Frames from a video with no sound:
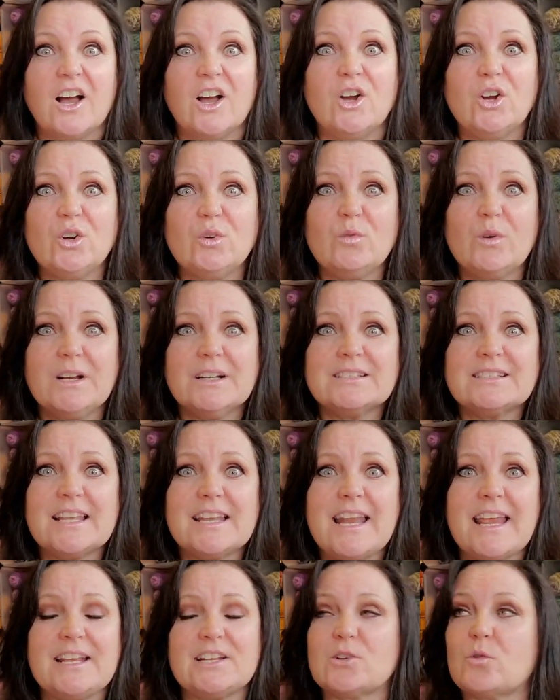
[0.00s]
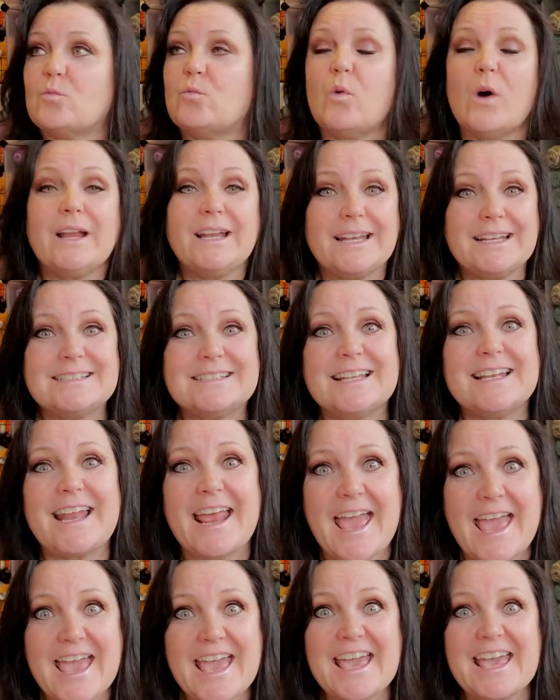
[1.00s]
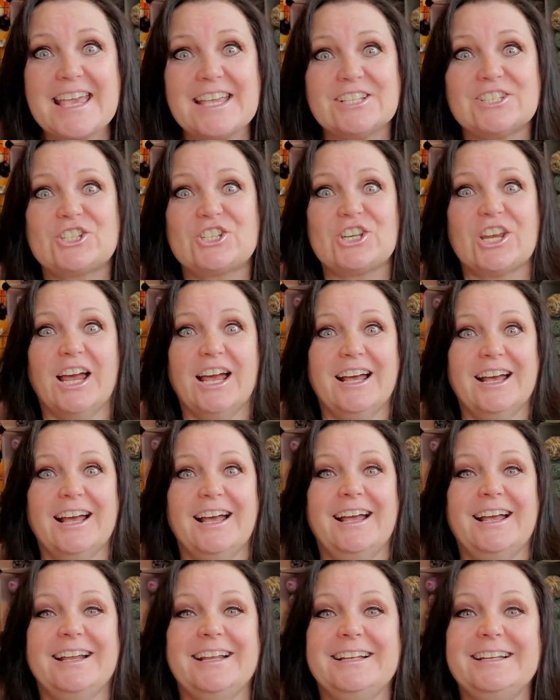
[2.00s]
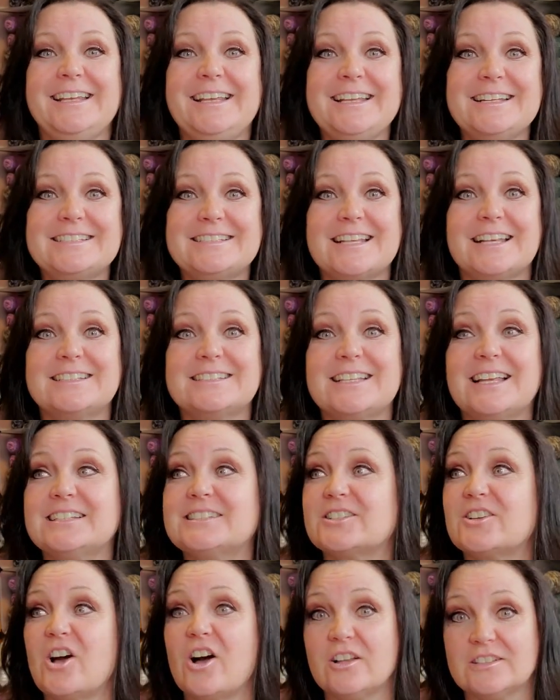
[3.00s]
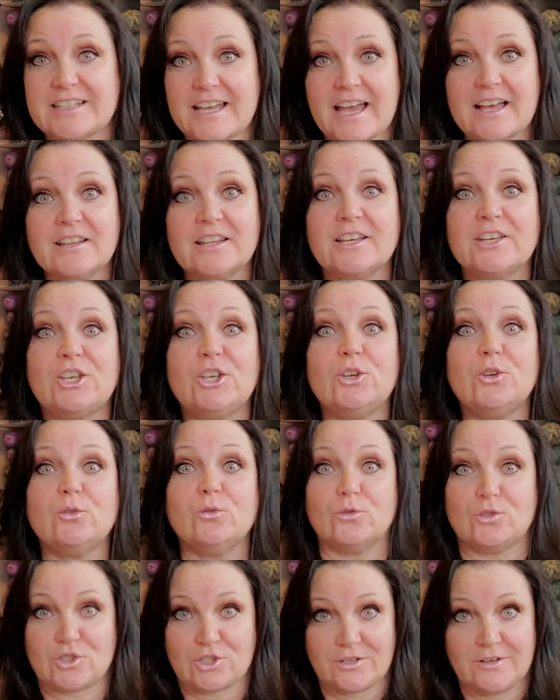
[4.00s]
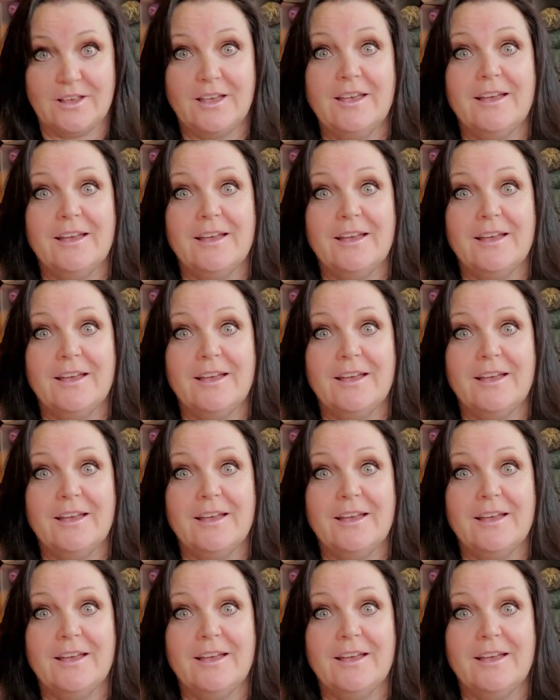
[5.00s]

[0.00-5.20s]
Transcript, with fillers: Who wears an H? What is an H? And he says, that's called hella huge.